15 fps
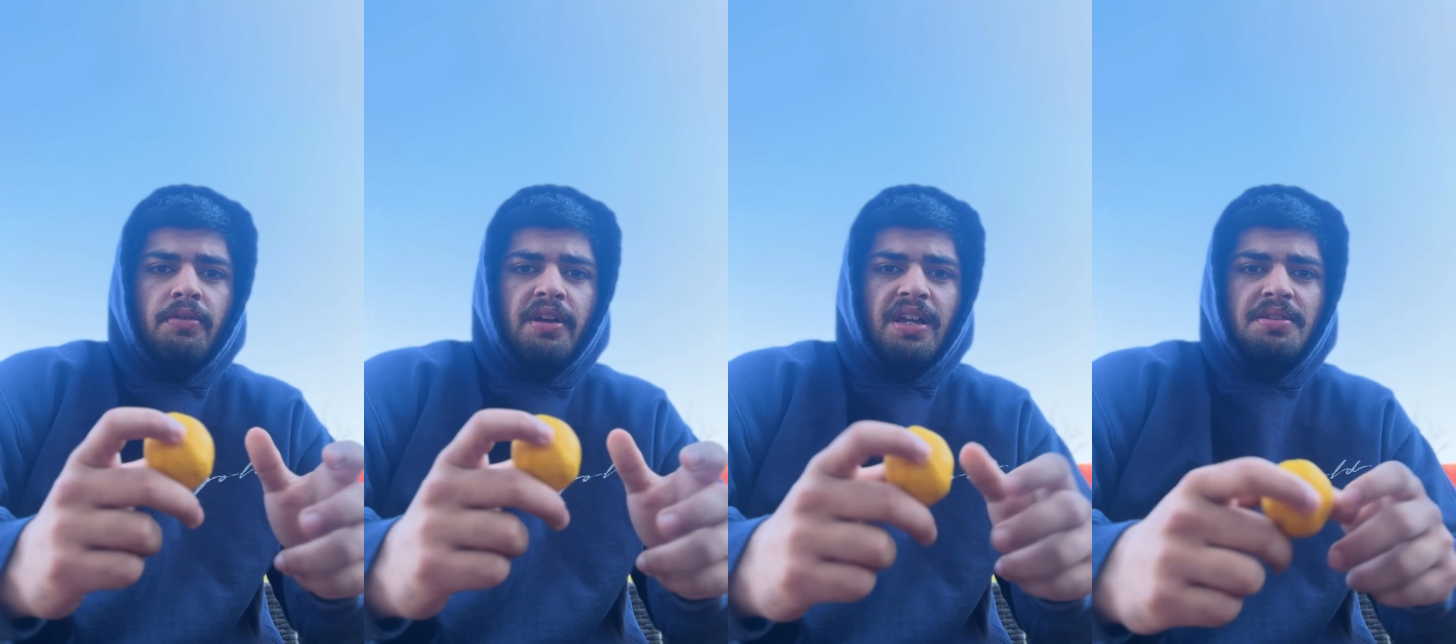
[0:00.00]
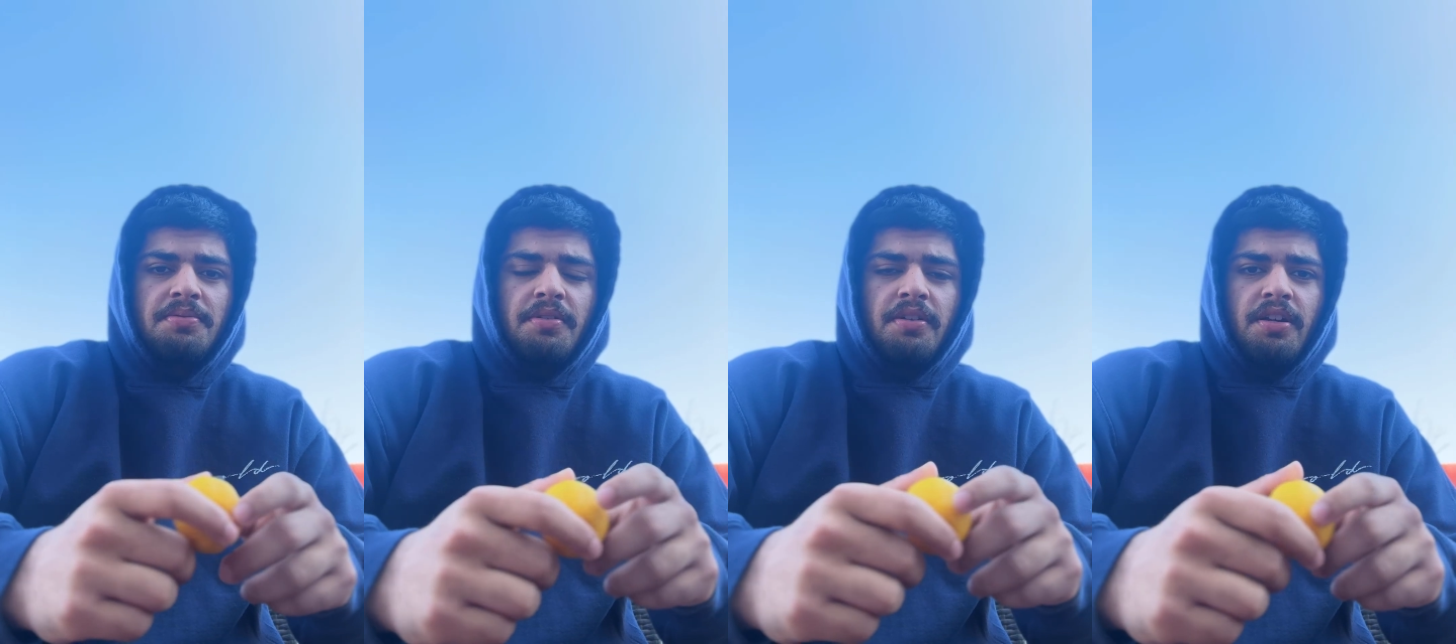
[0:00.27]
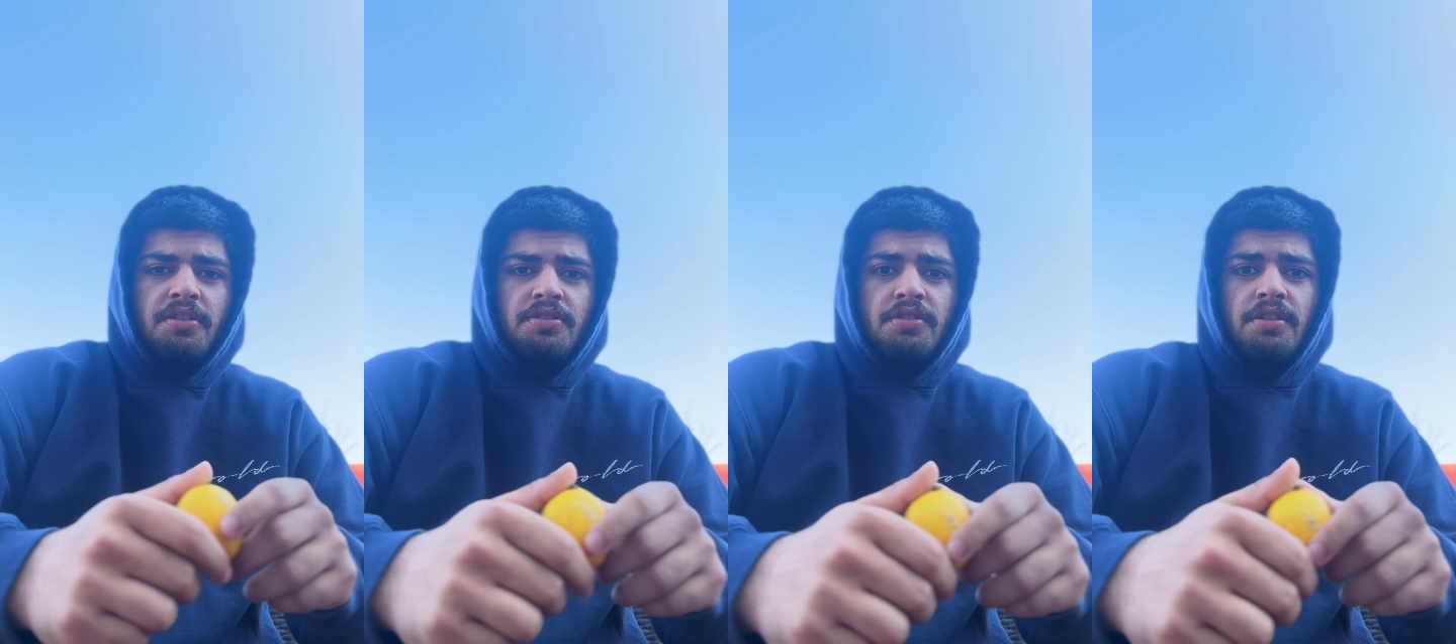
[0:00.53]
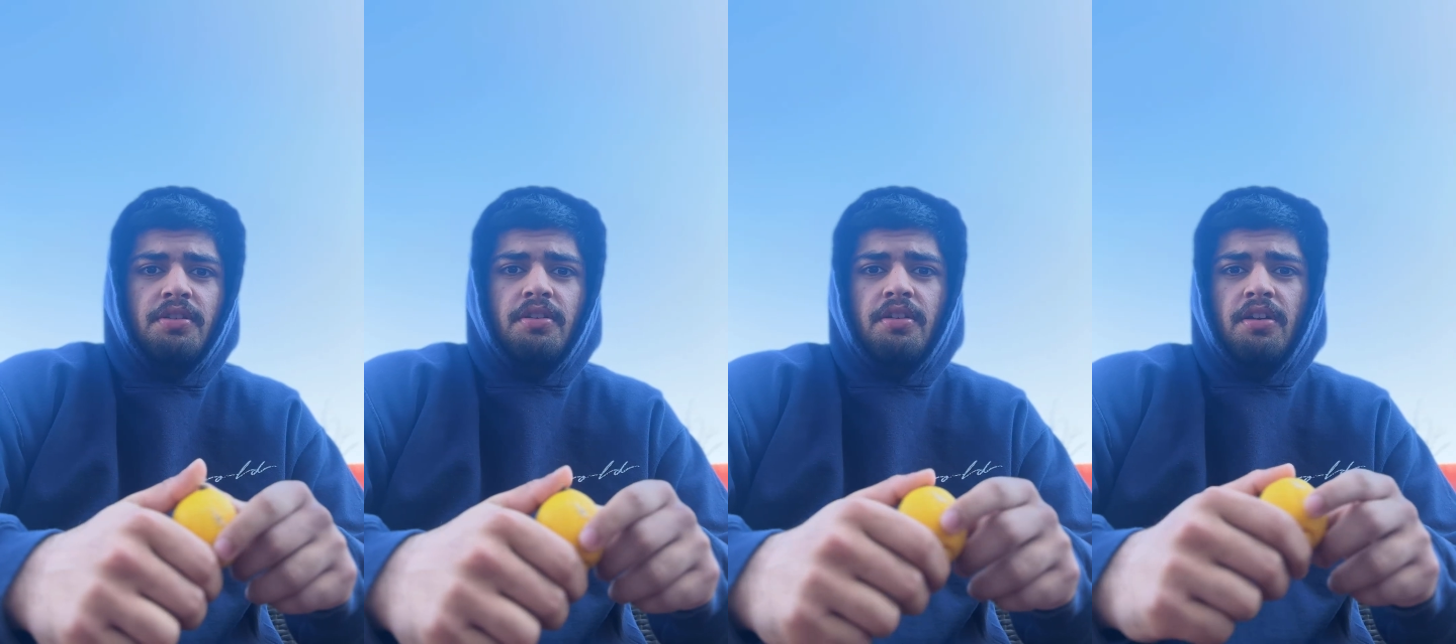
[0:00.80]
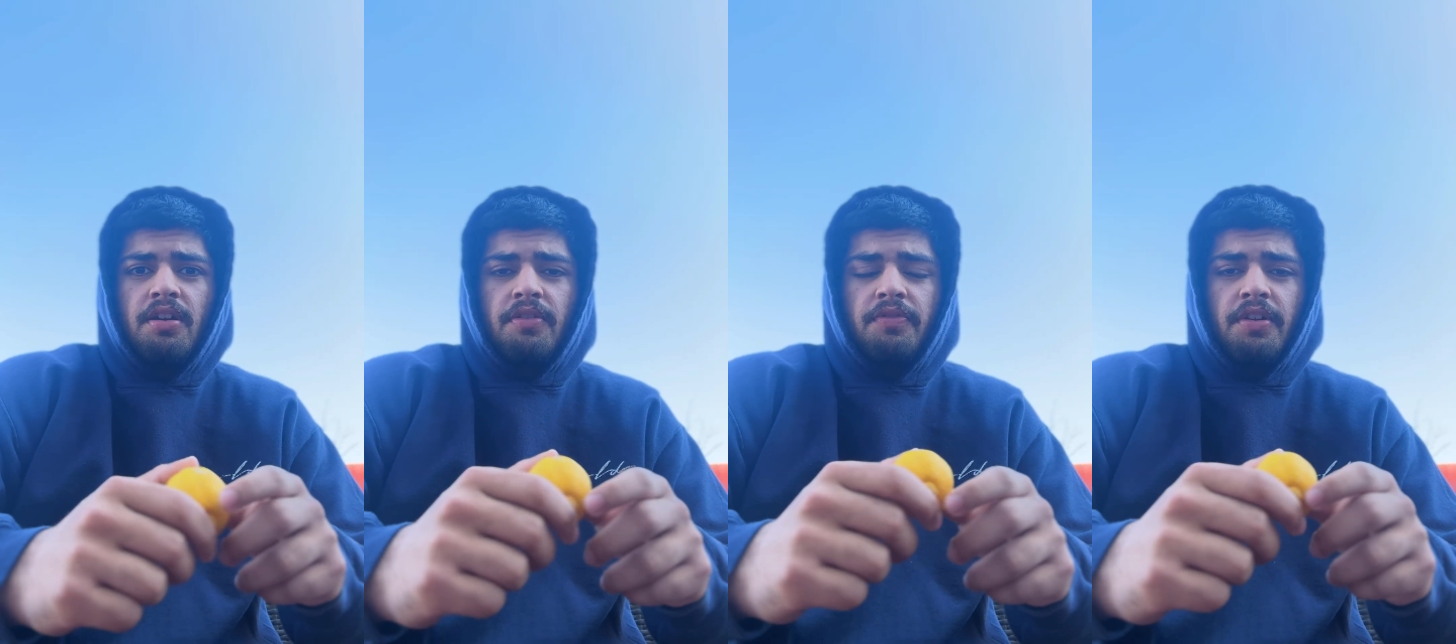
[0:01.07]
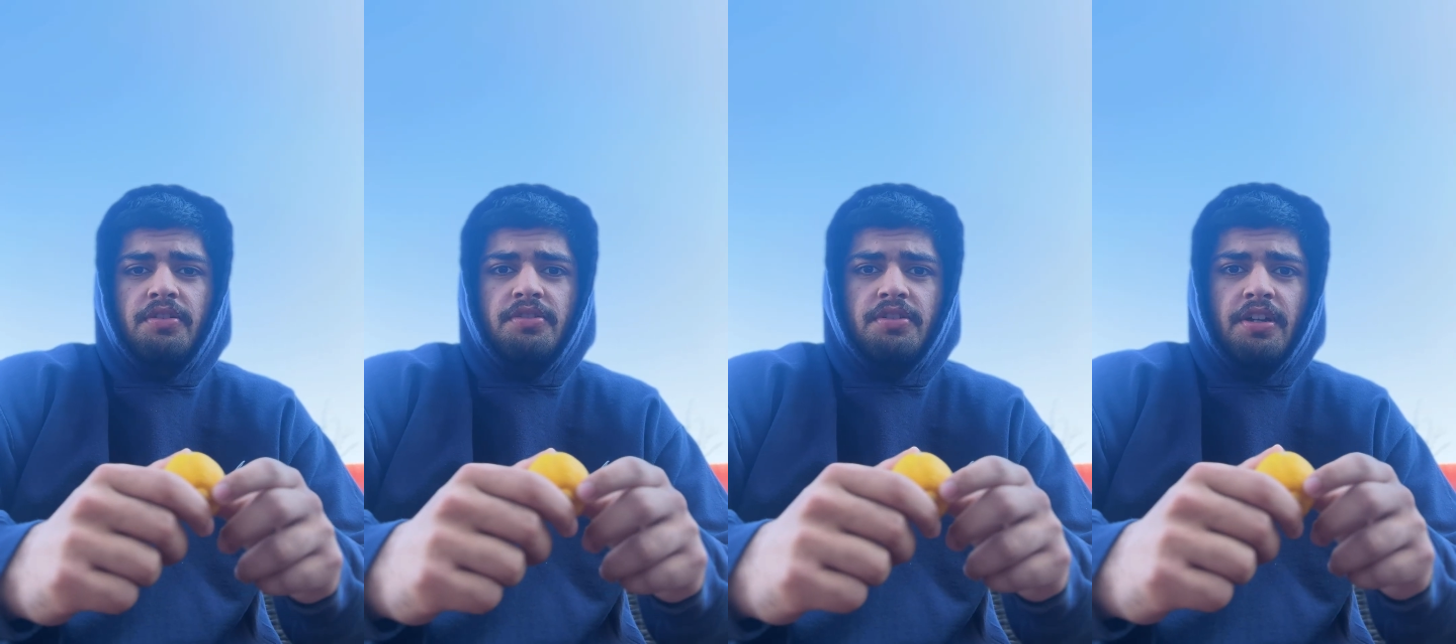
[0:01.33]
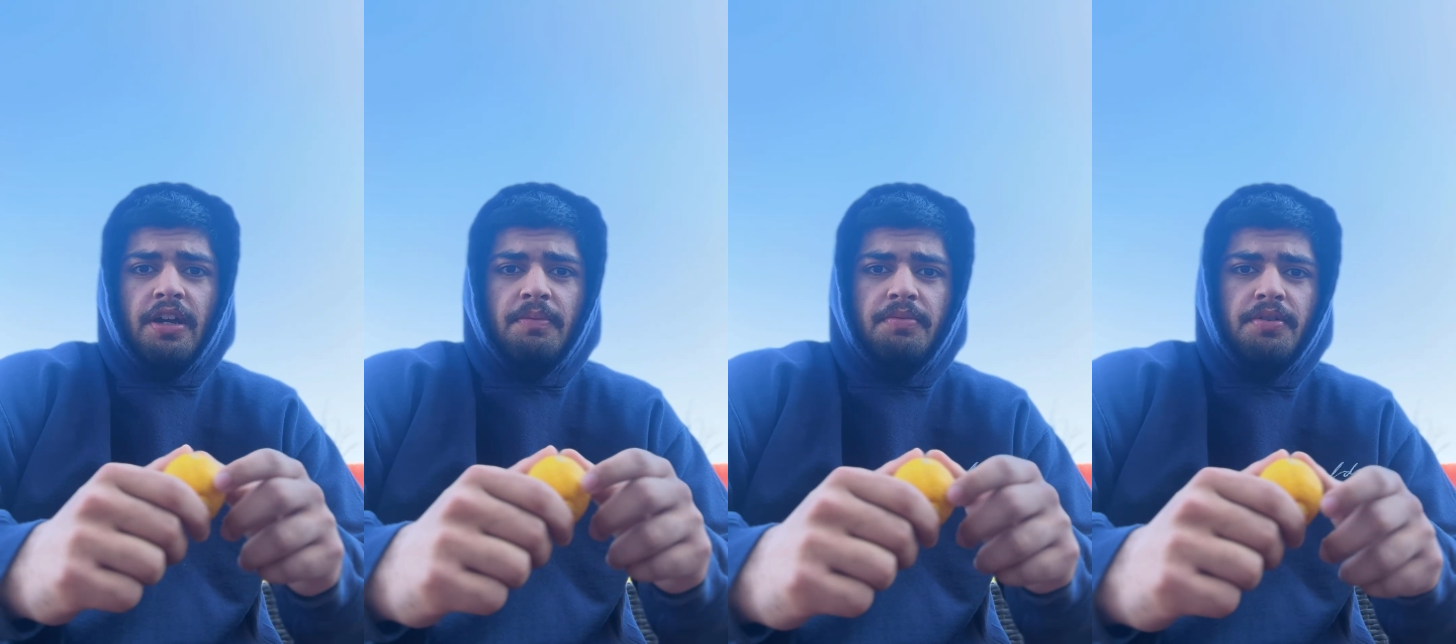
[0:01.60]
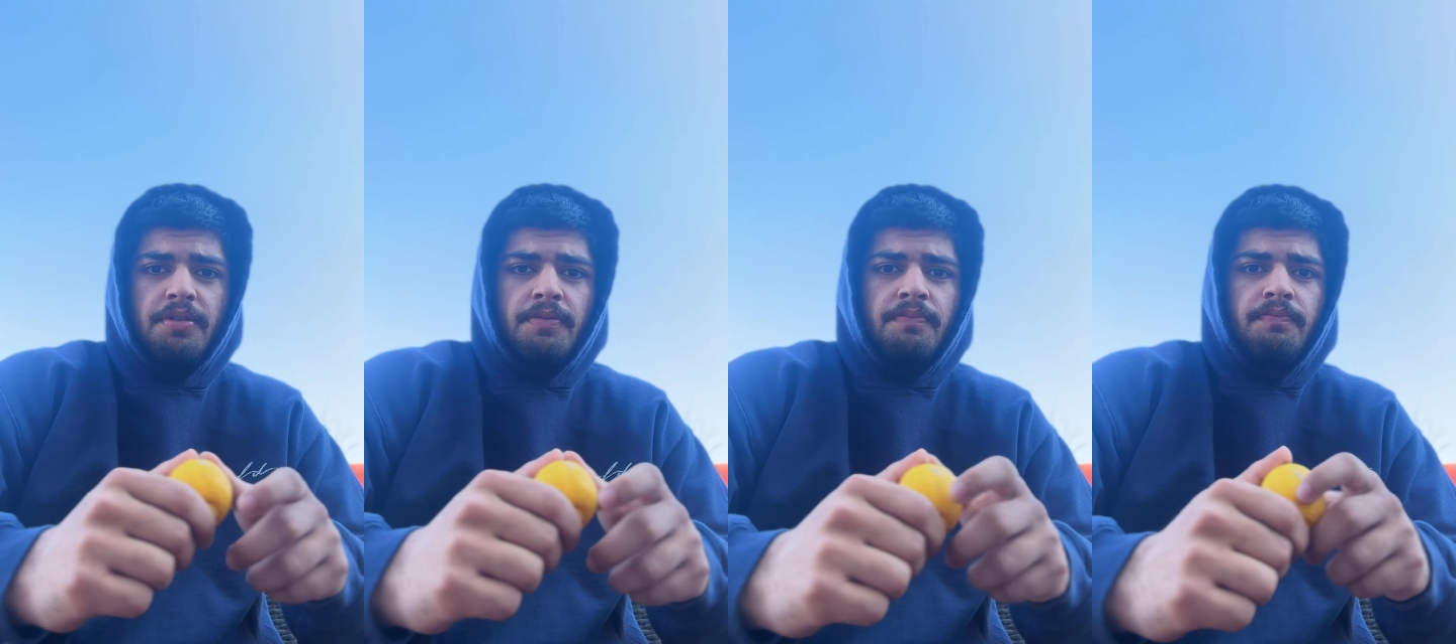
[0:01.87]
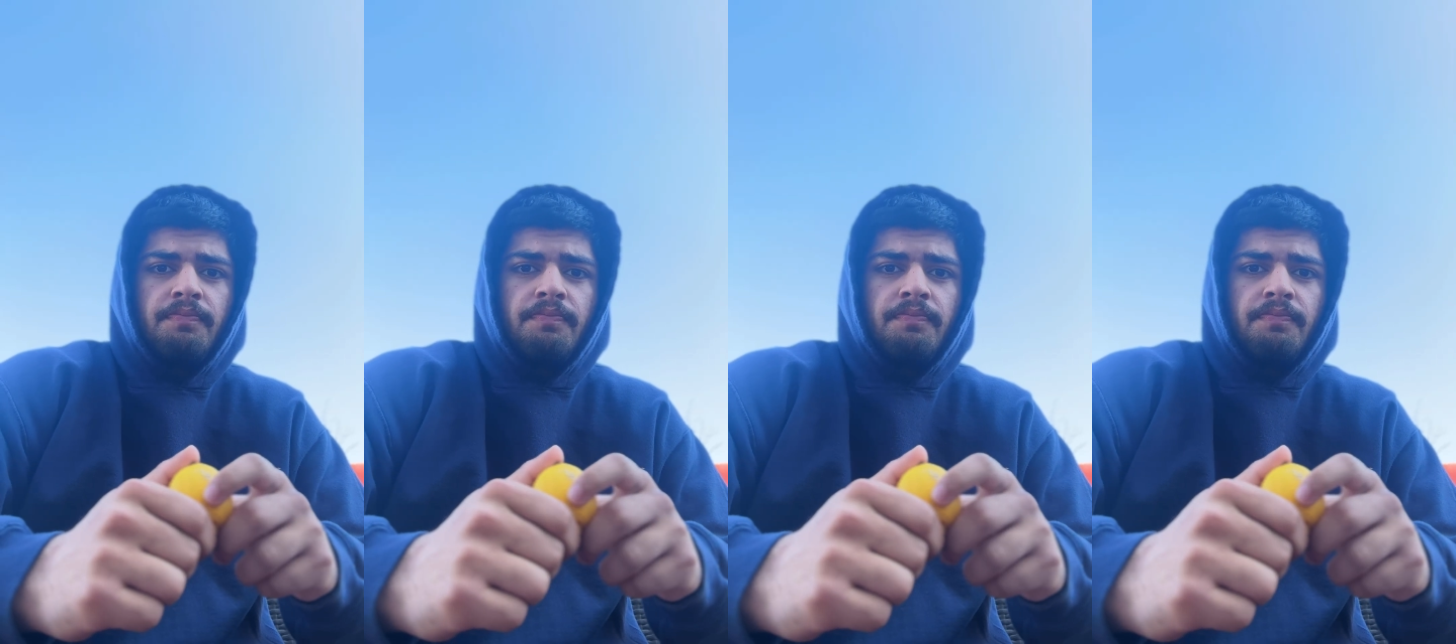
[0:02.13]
explanation of each chapter.